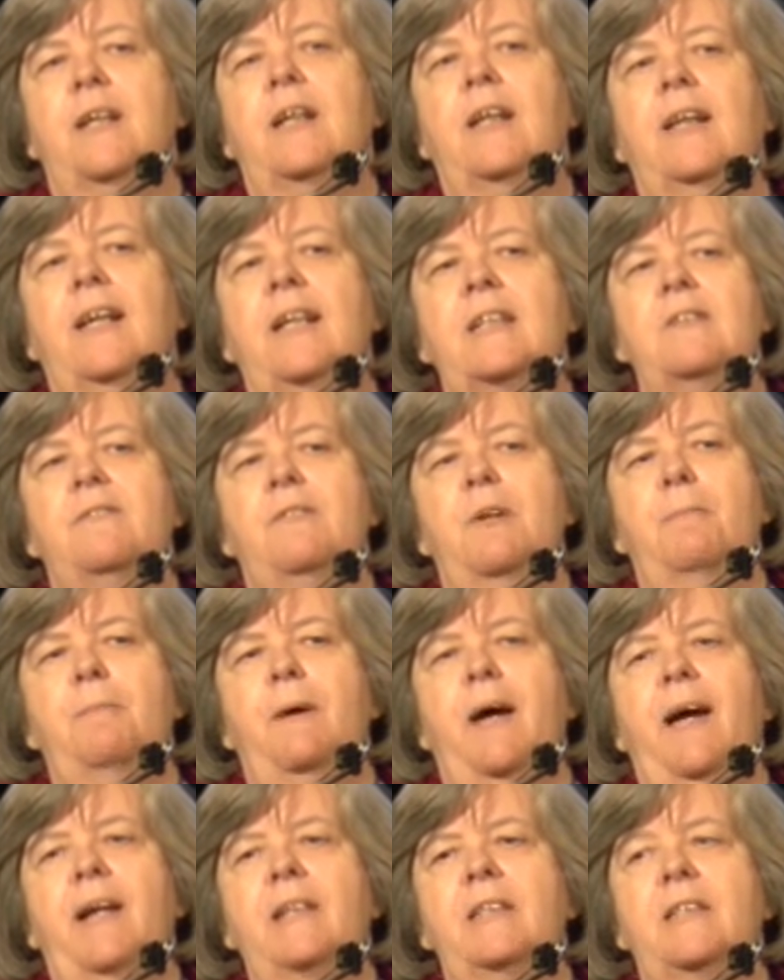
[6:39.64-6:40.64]
that collective
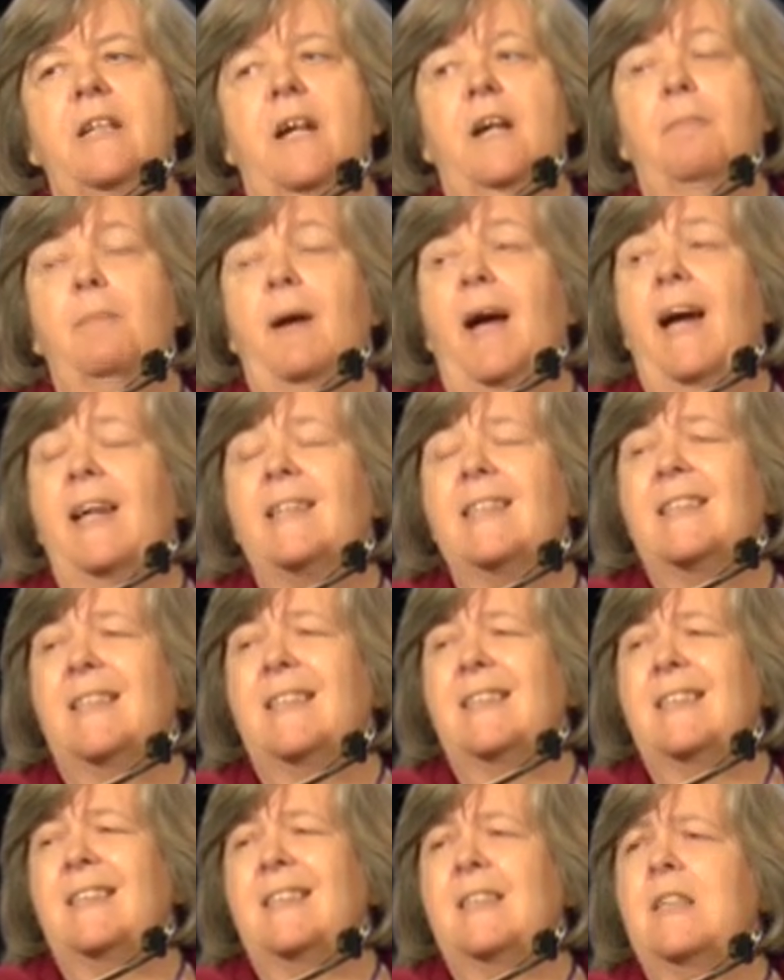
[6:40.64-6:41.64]
impact asks
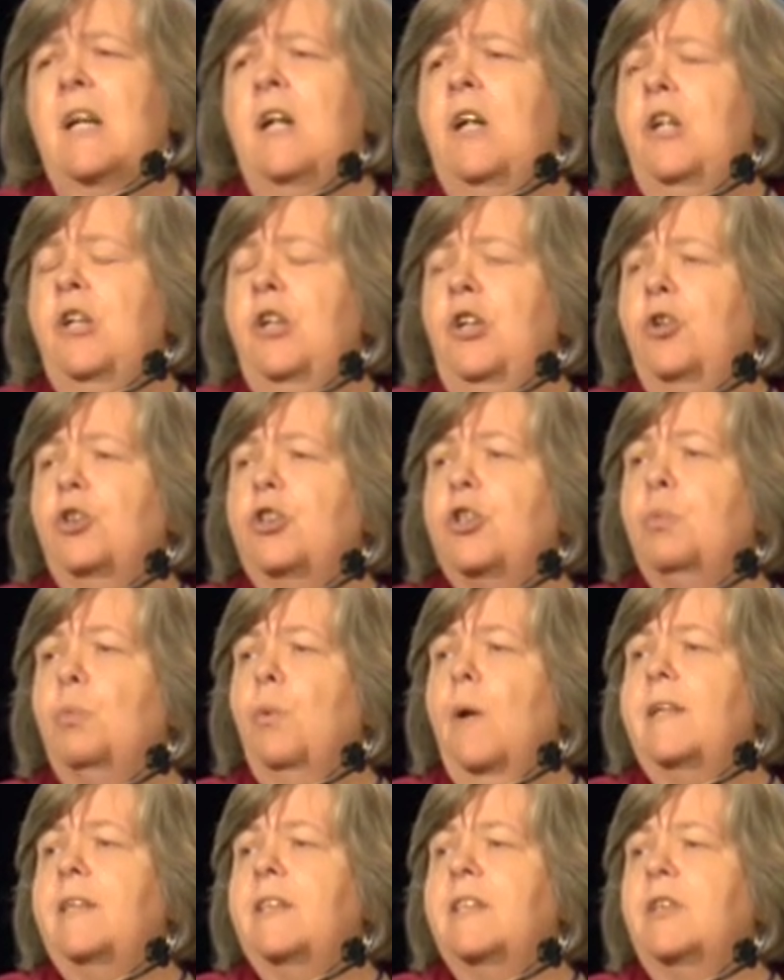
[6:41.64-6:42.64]
us is, you know, to
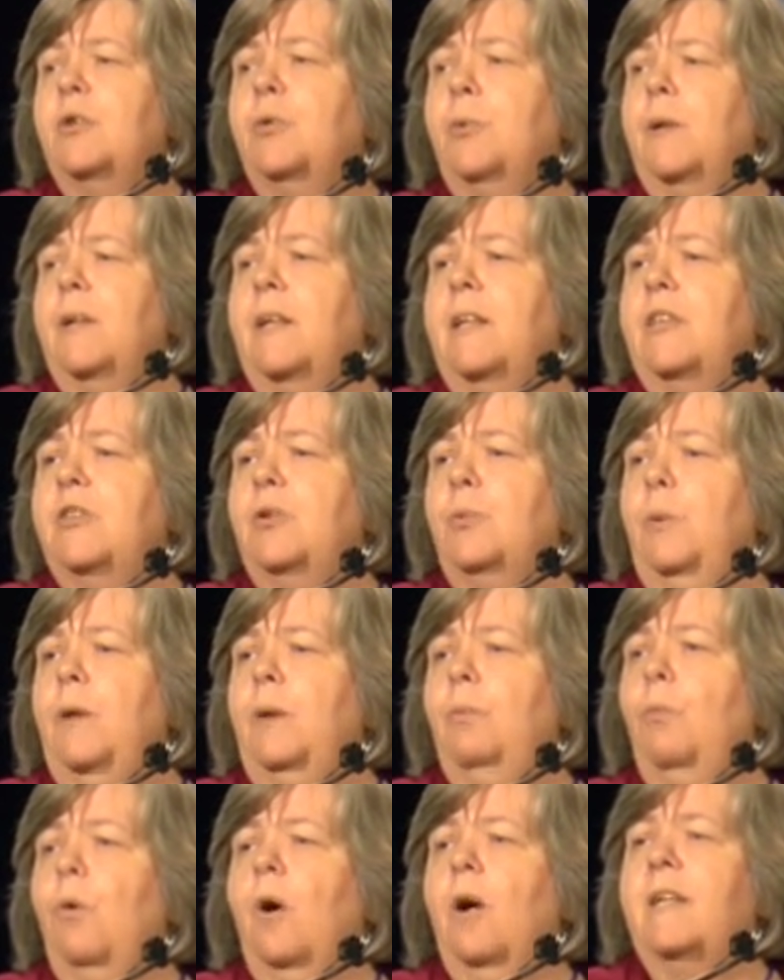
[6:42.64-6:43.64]
what degree do
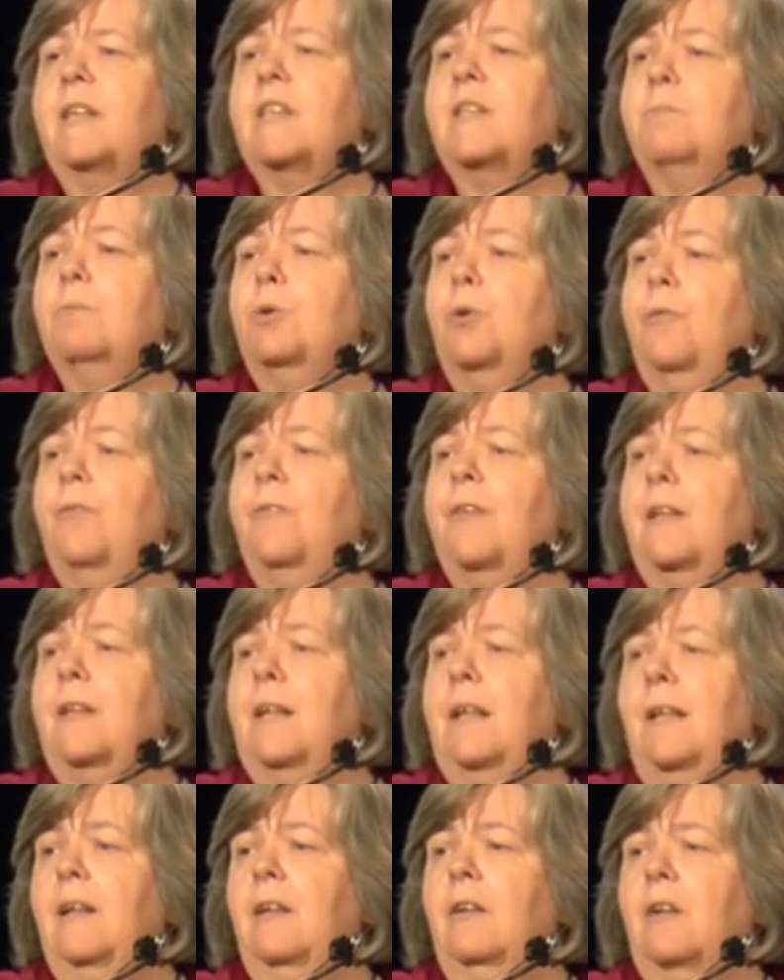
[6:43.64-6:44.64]
we want to move the
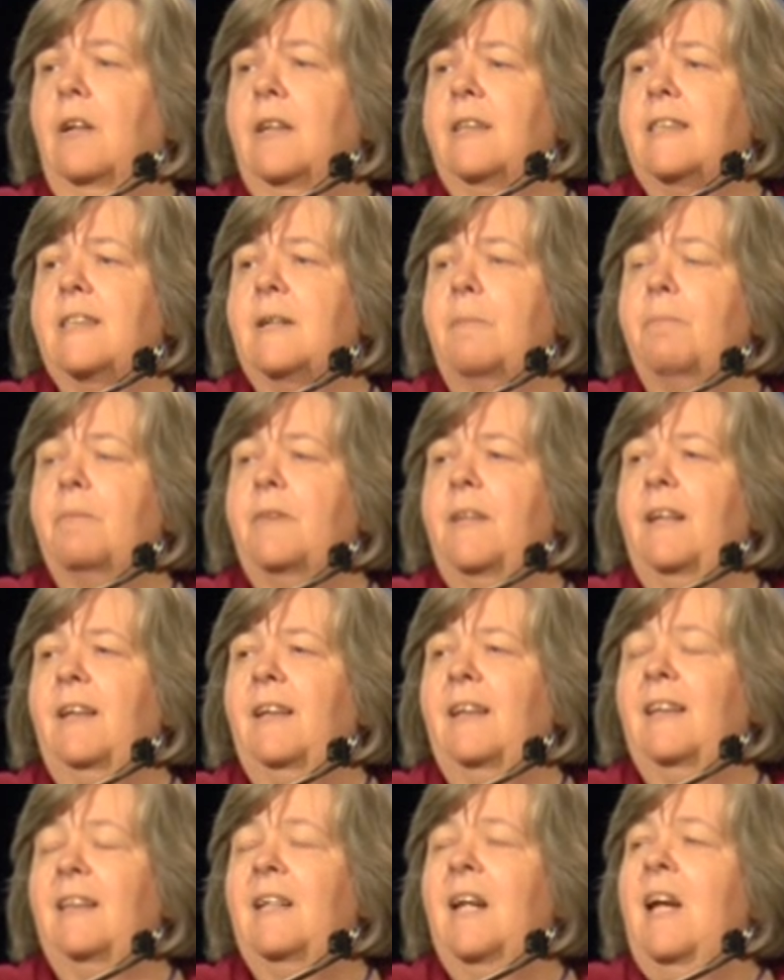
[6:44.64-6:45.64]
needle on
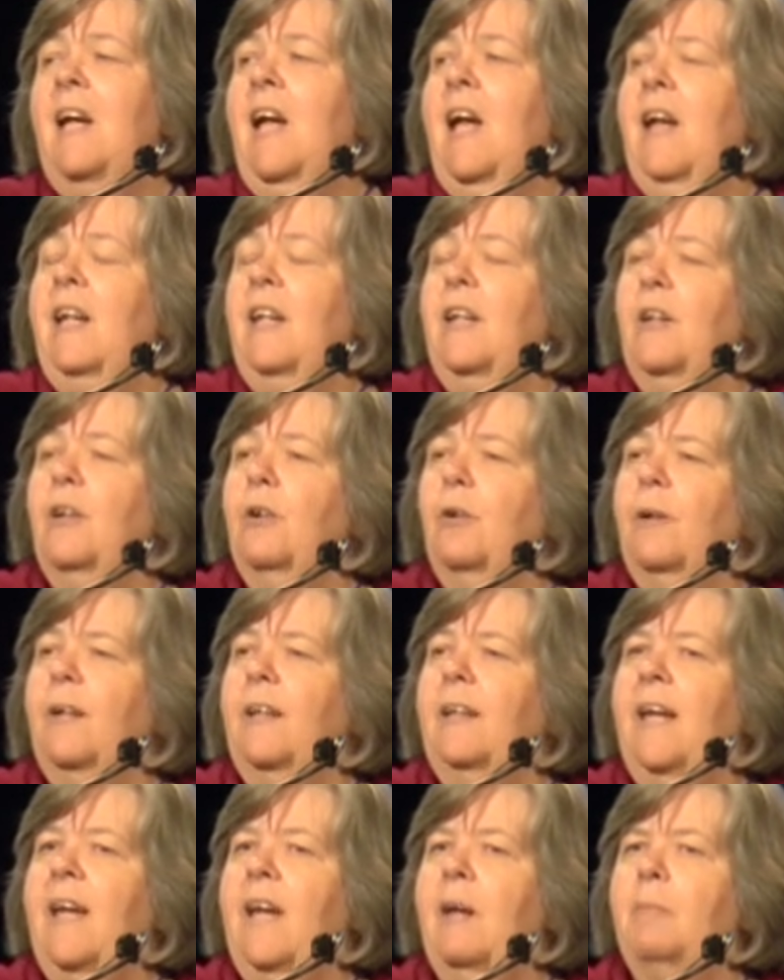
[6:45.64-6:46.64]
something? And, you know,
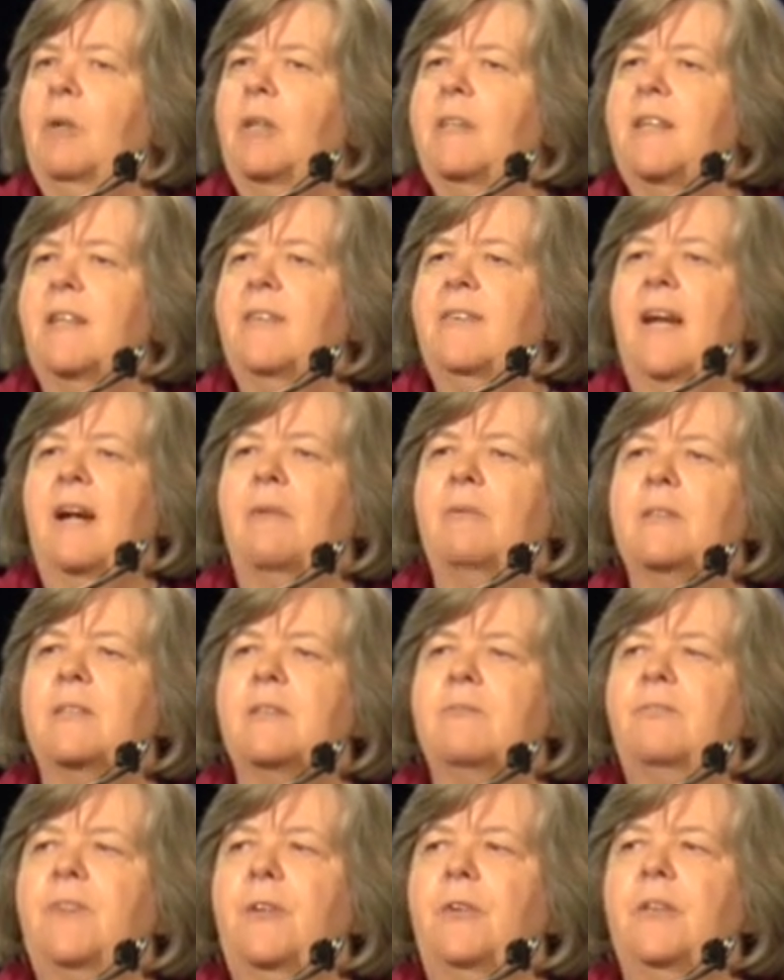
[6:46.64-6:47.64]
in Hamilton, that was
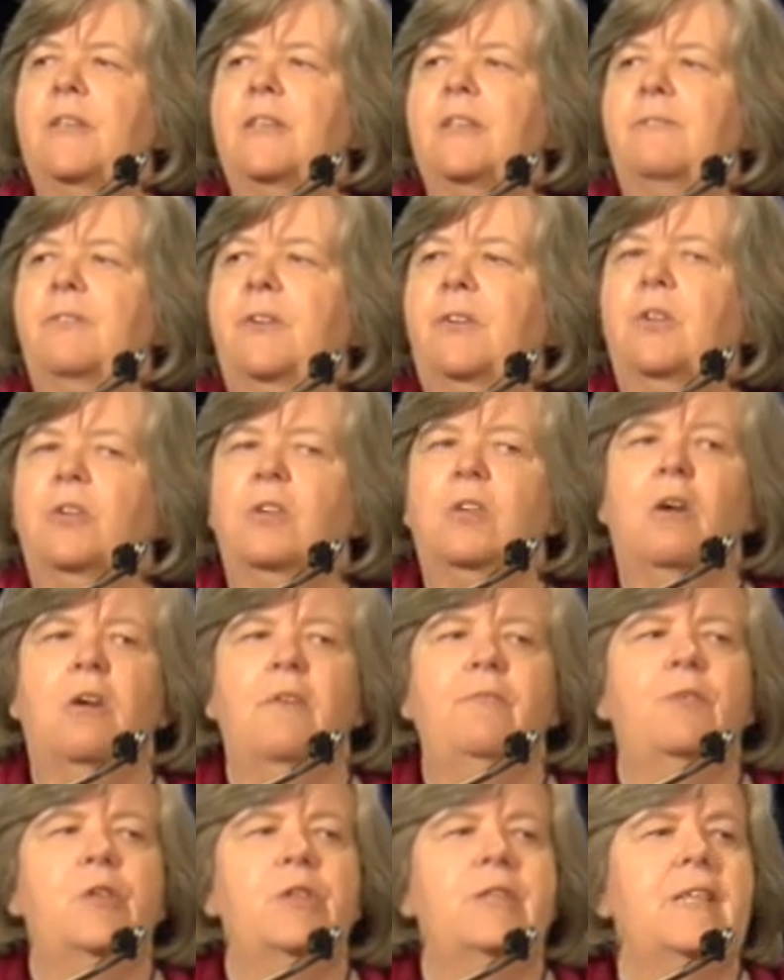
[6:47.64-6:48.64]
a very difficult
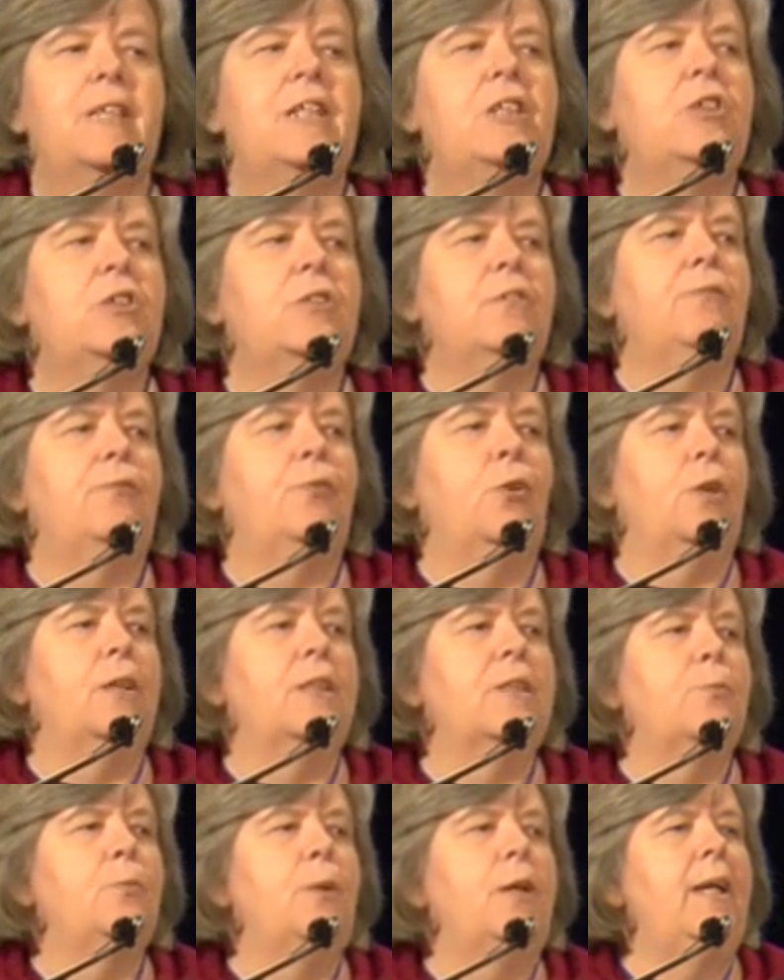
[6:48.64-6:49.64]
conversation for
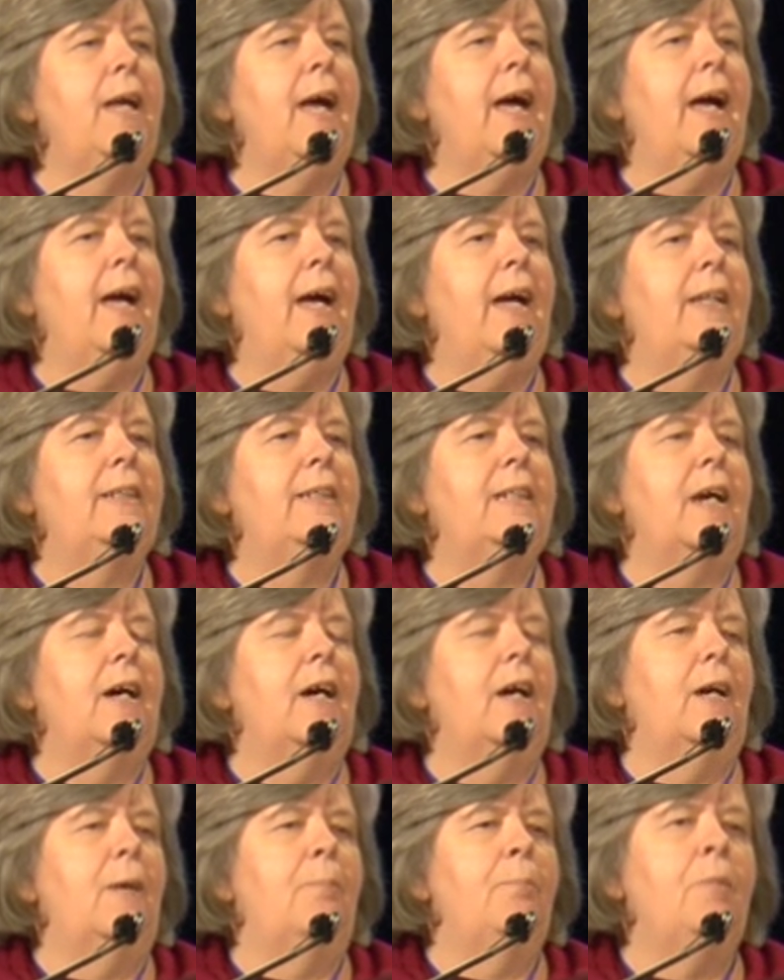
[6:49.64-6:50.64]
us. We had
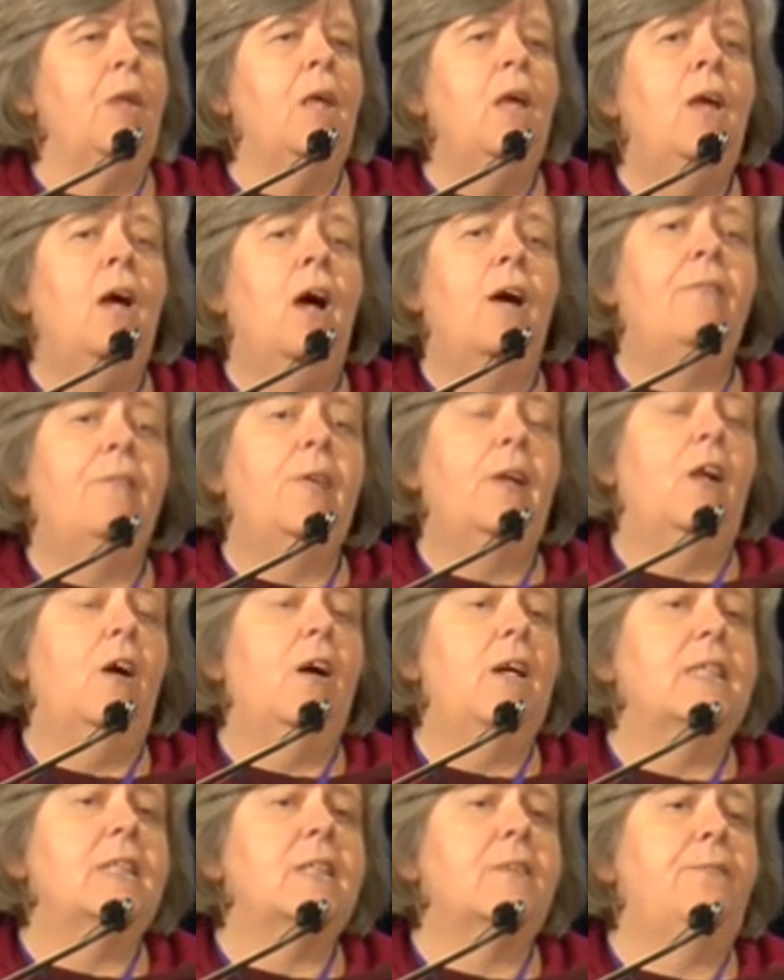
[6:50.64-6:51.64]
a
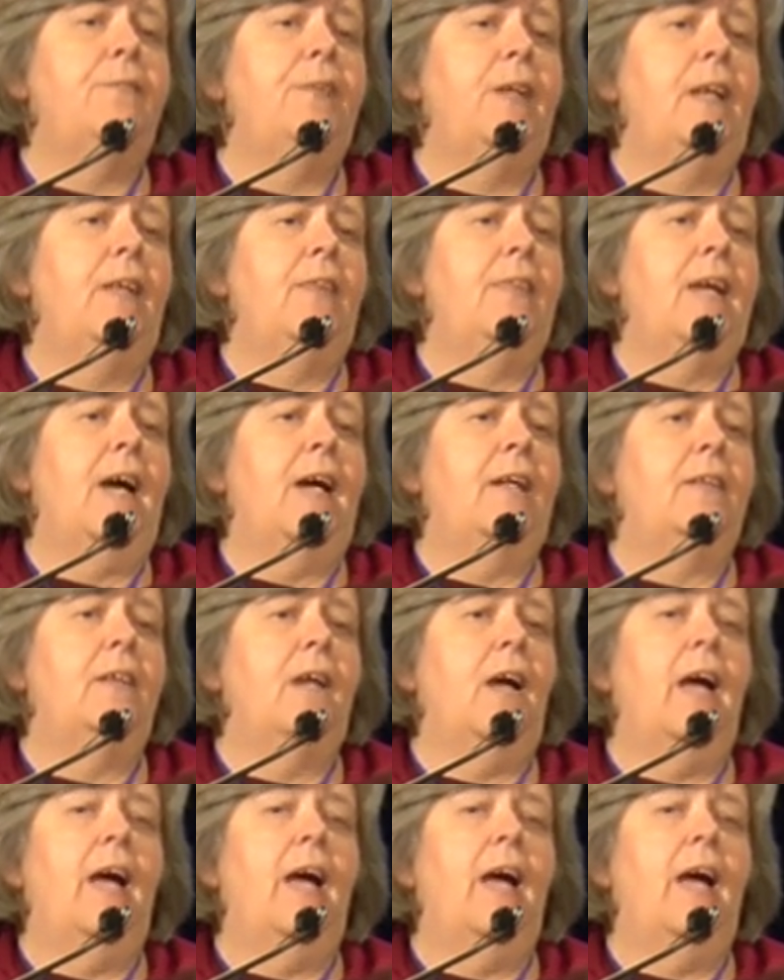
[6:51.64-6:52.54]
philosophy that